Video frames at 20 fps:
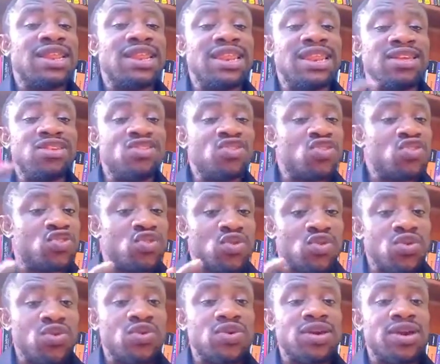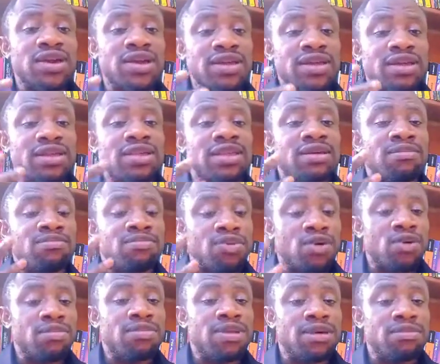leads to a
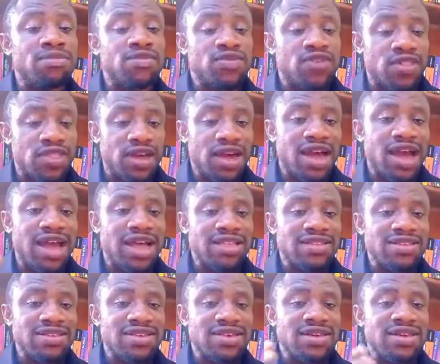problem for the heart.